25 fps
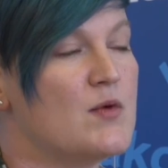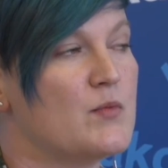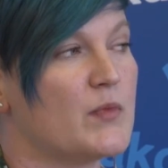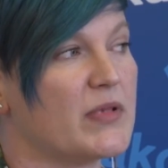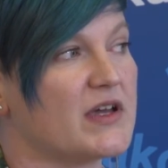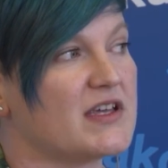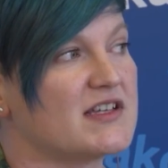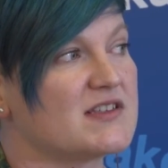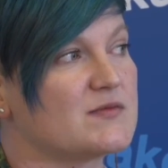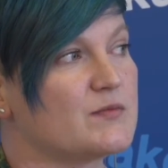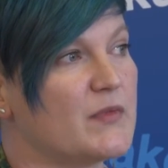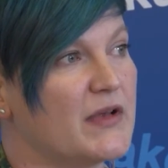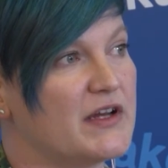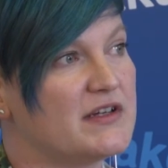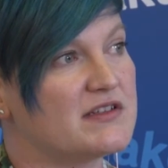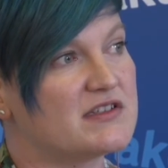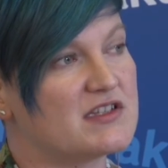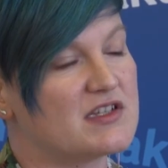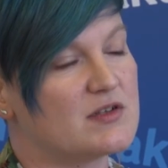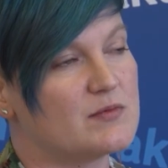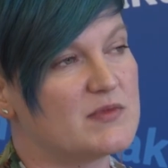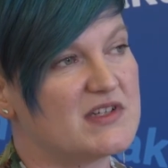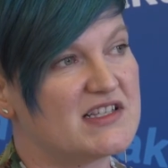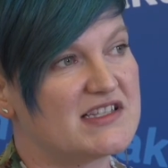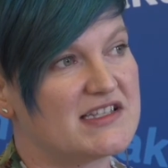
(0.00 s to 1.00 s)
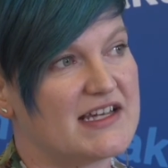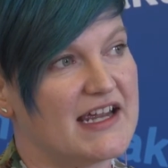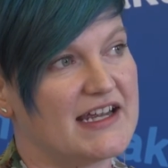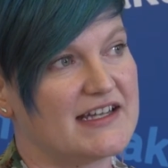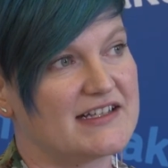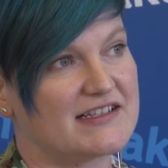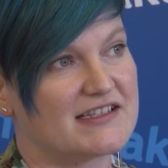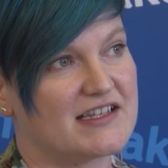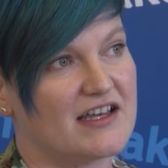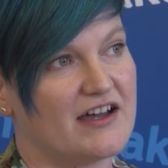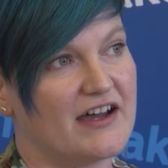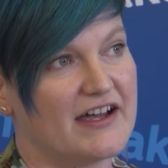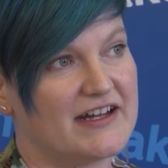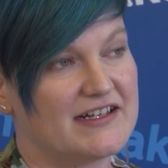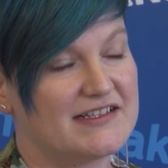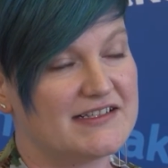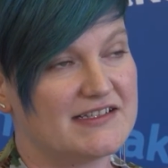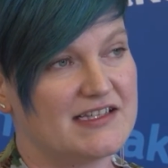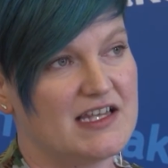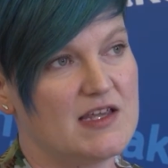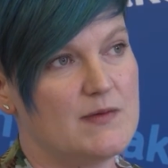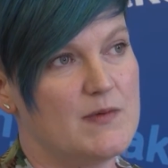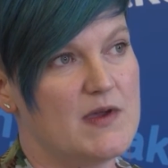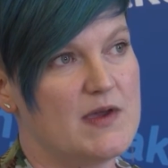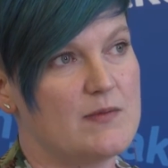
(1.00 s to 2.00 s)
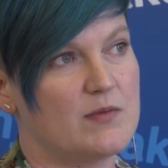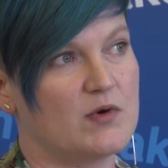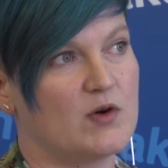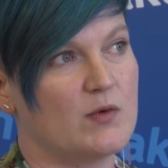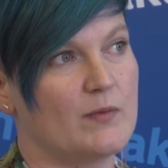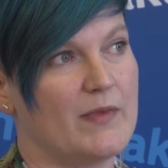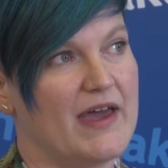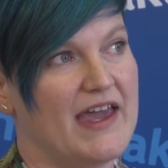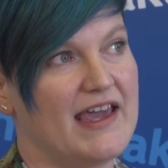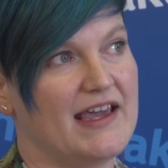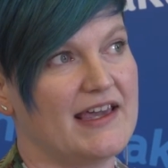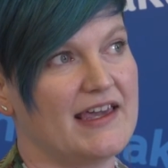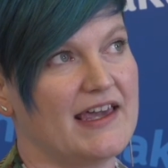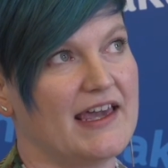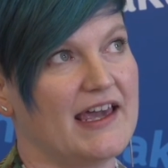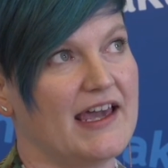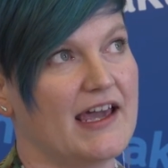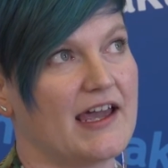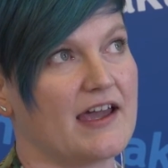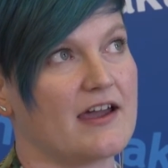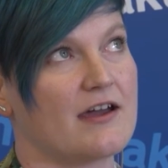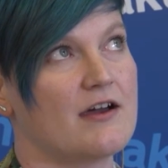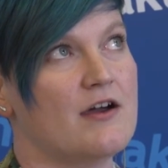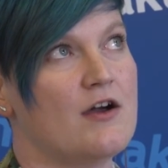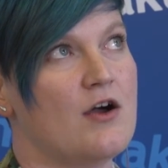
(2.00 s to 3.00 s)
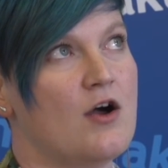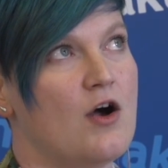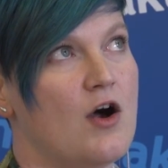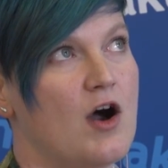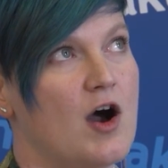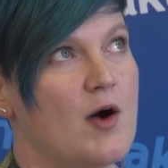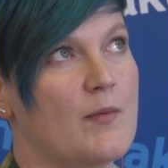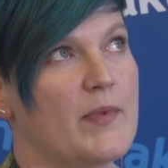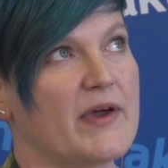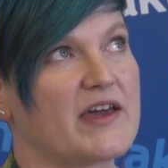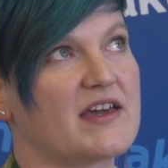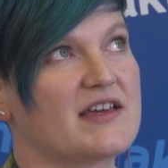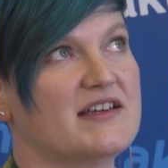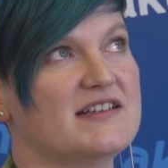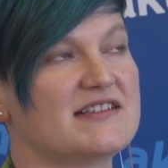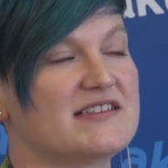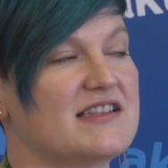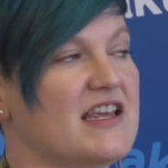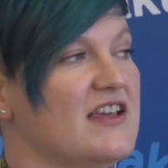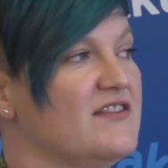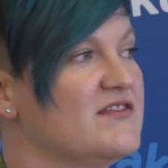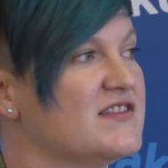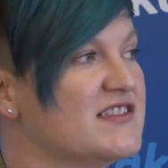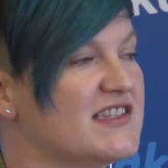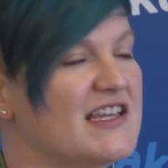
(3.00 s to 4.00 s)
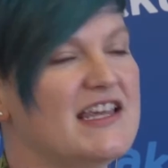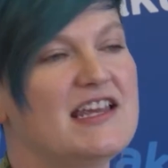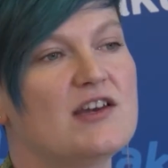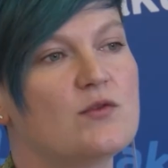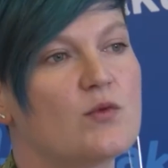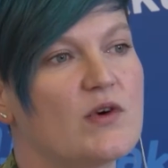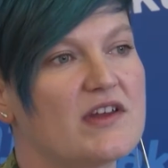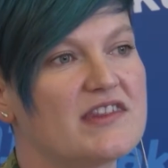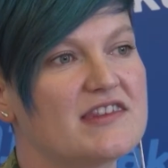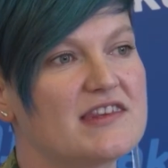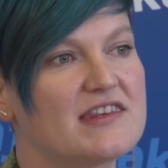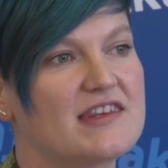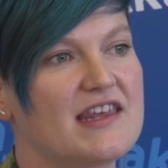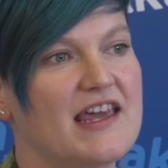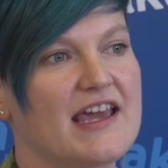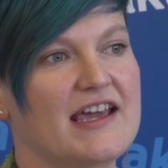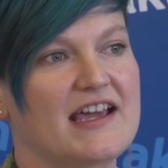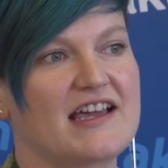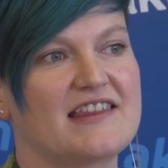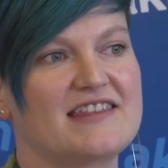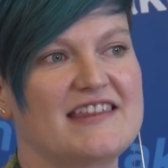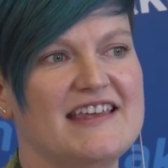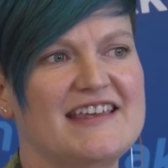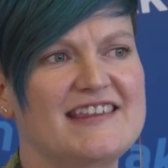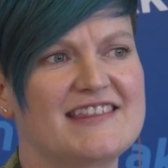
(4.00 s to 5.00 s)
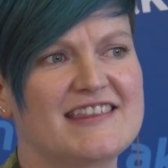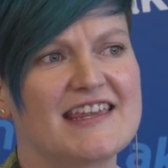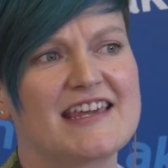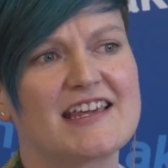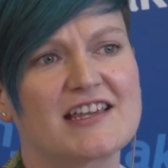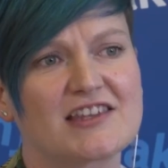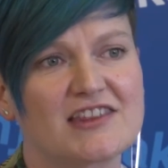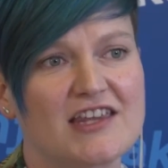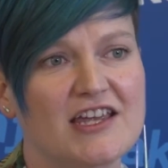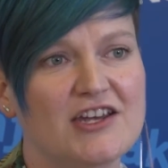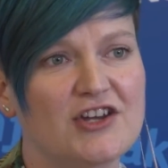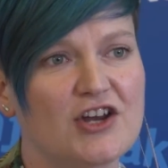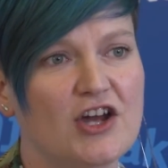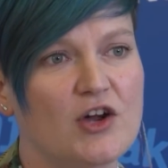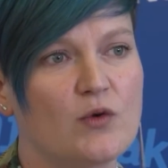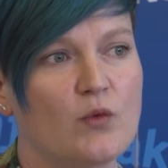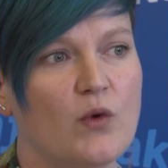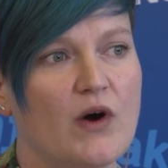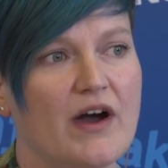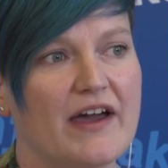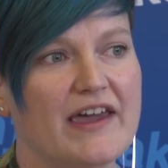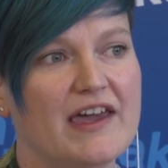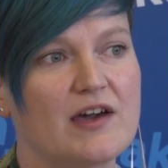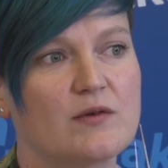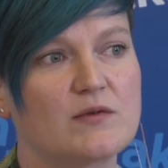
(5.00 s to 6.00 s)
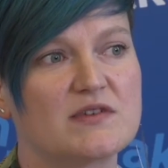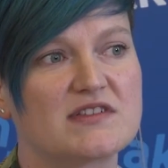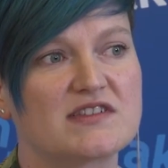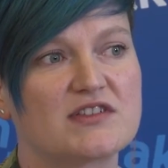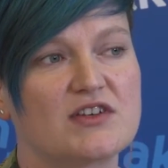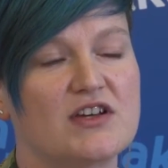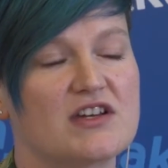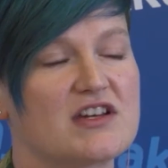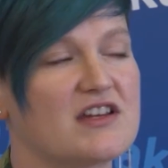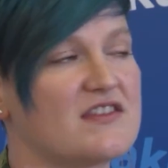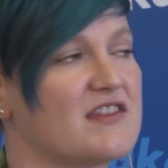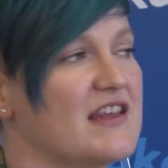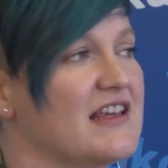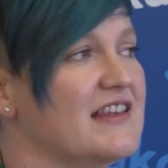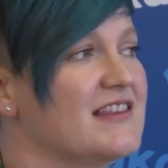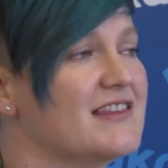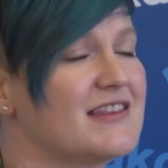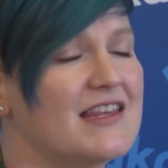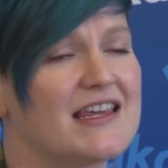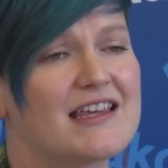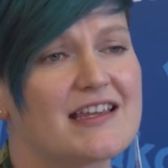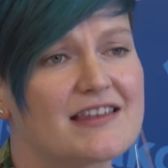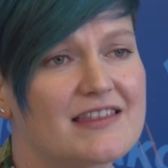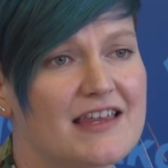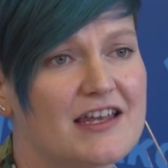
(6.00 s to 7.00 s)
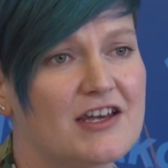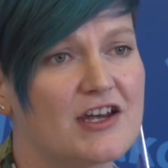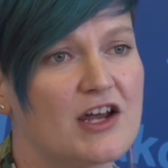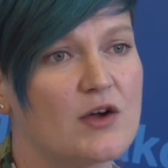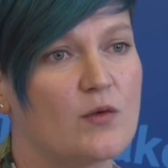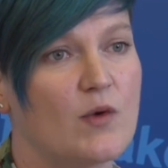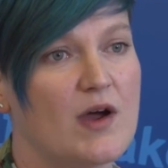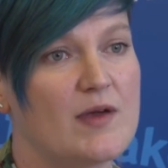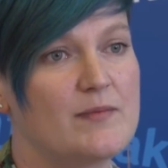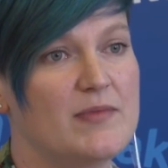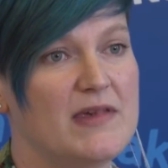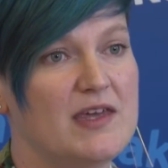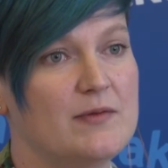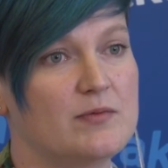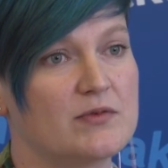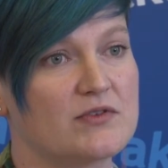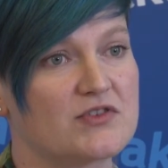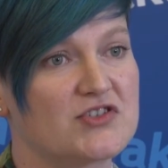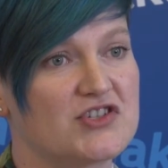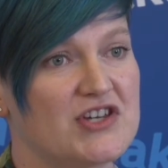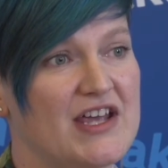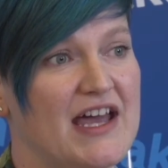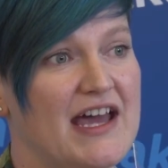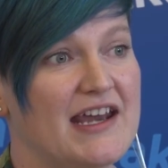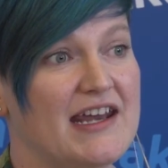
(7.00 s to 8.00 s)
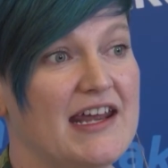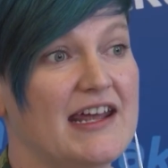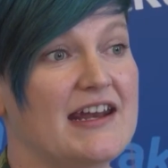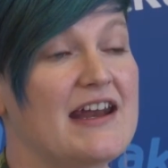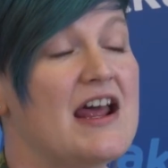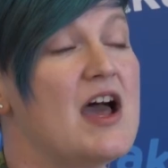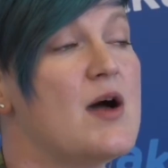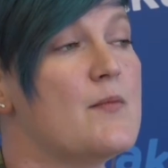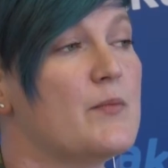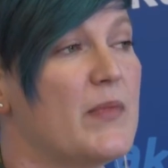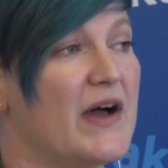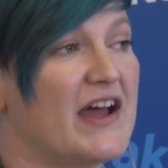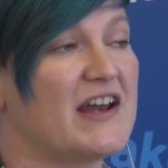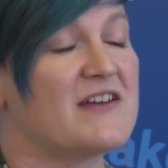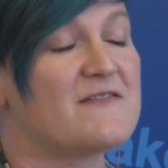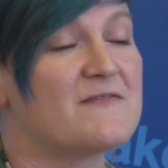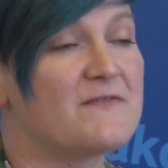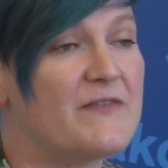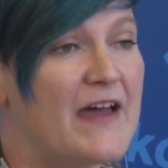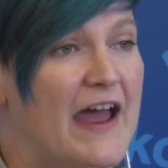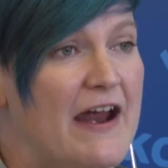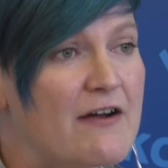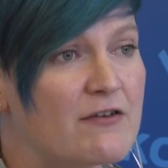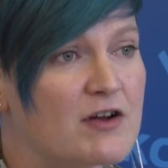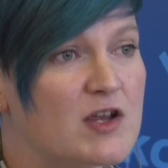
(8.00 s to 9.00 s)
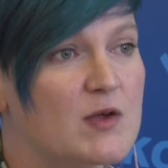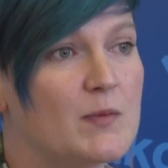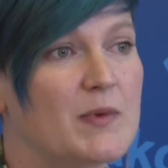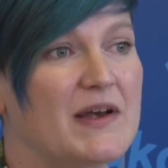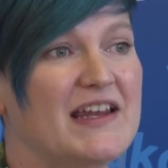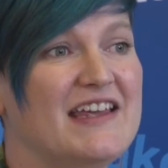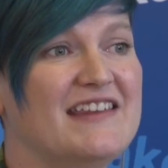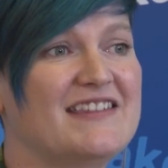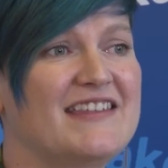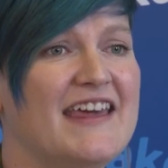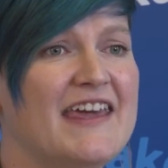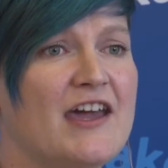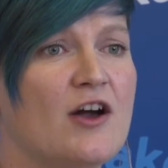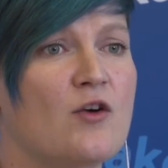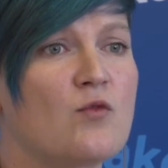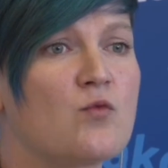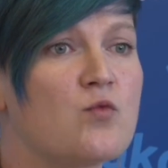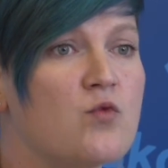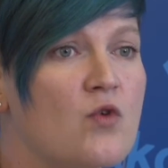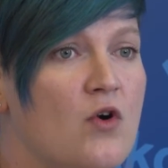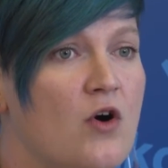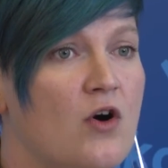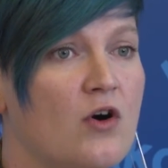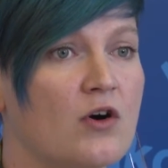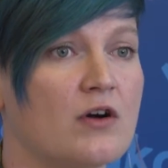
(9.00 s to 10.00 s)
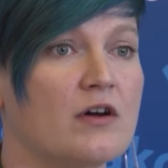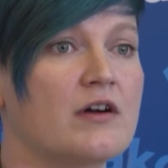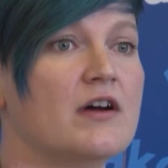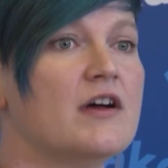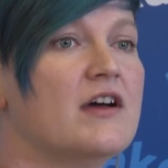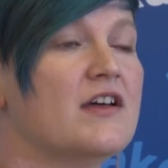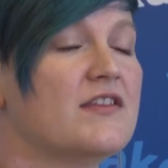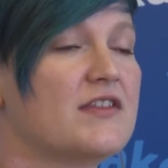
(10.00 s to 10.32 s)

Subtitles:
Because most of the mistakes that I see people making are because they've seen one thing and they think they know why it was good and they think they know why people shared it, but invariably they are wrong.